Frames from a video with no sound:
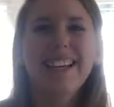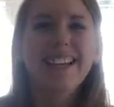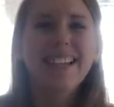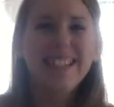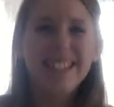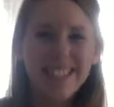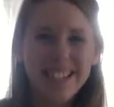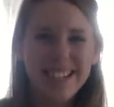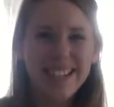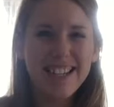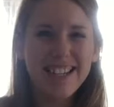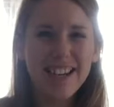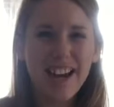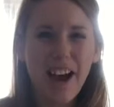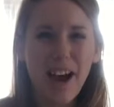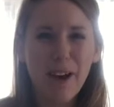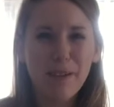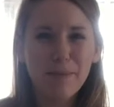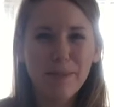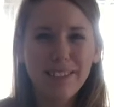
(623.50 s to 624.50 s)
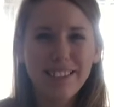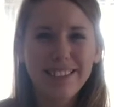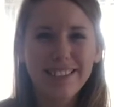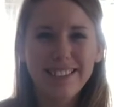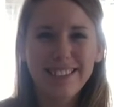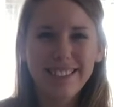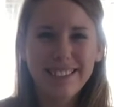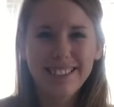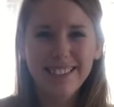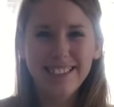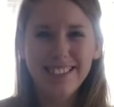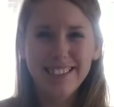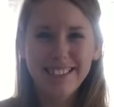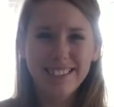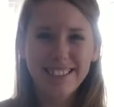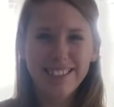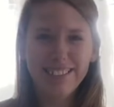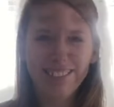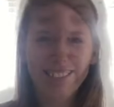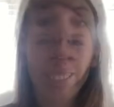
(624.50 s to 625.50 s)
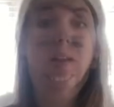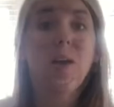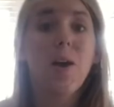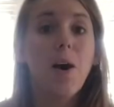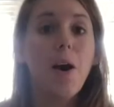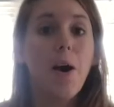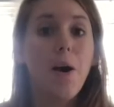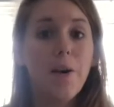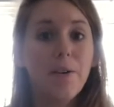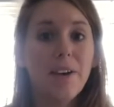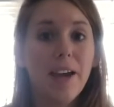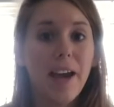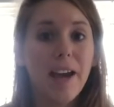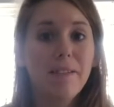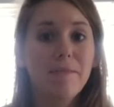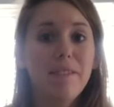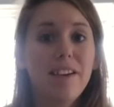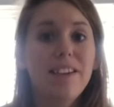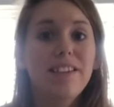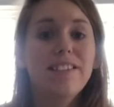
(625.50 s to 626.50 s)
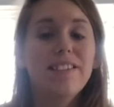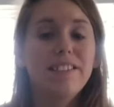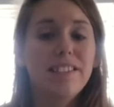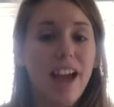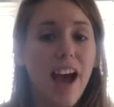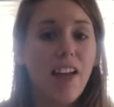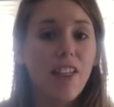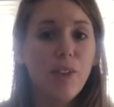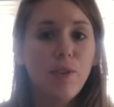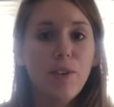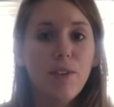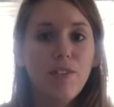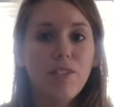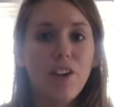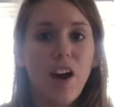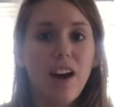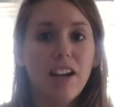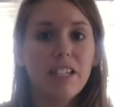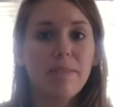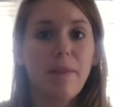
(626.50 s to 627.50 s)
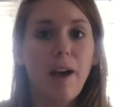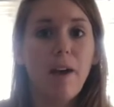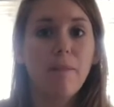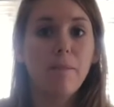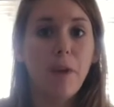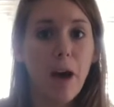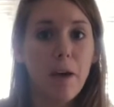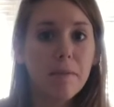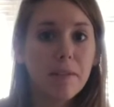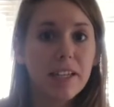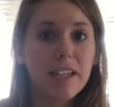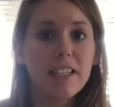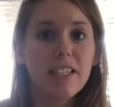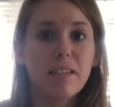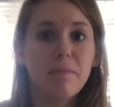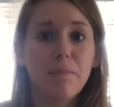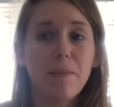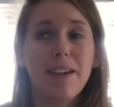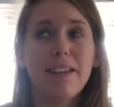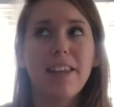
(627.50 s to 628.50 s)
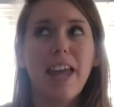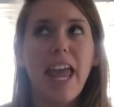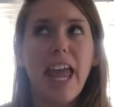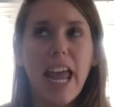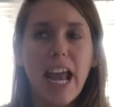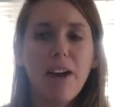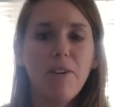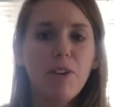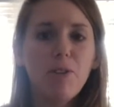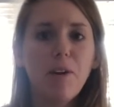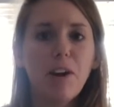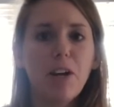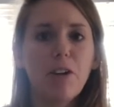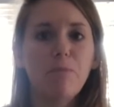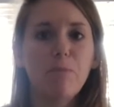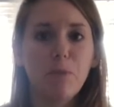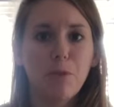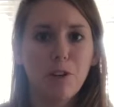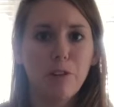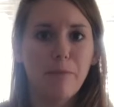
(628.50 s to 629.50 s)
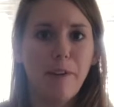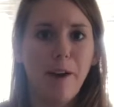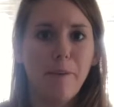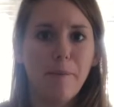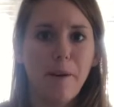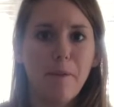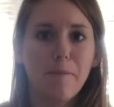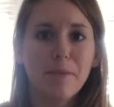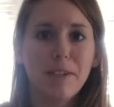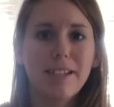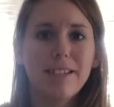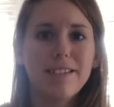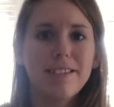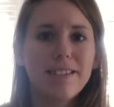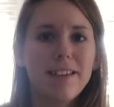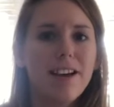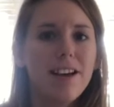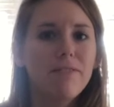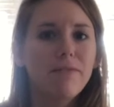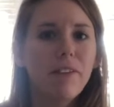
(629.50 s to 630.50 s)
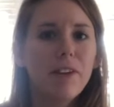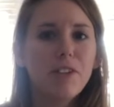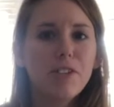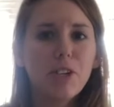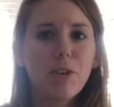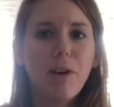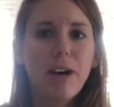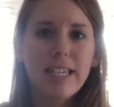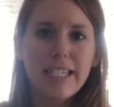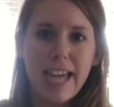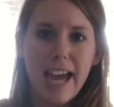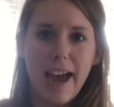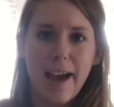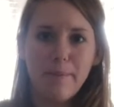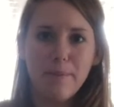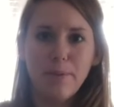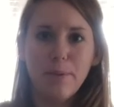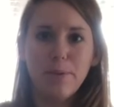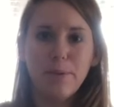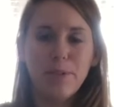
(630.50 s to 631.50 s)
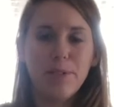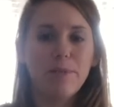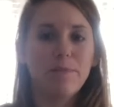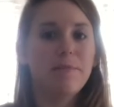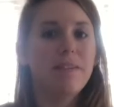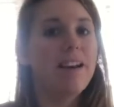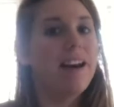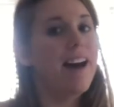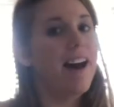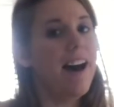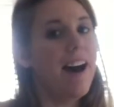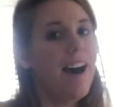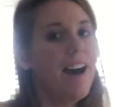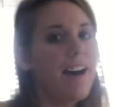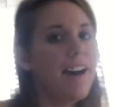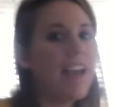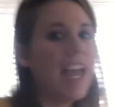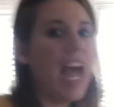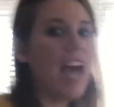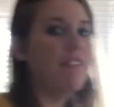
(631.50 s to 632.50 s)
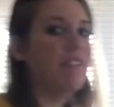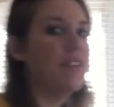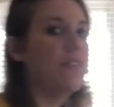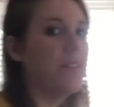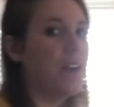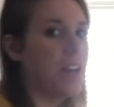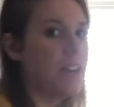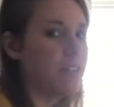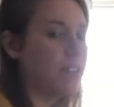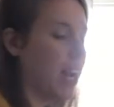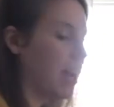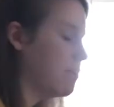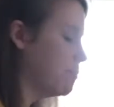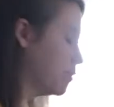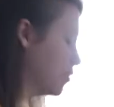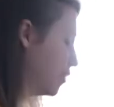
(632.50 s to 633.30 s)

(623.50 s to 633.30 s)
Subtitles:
Good job. Okay, now that we've talked about pumpkins a bit and we read a book about pumpkins, let's go on to apples. I have a fun rhyme for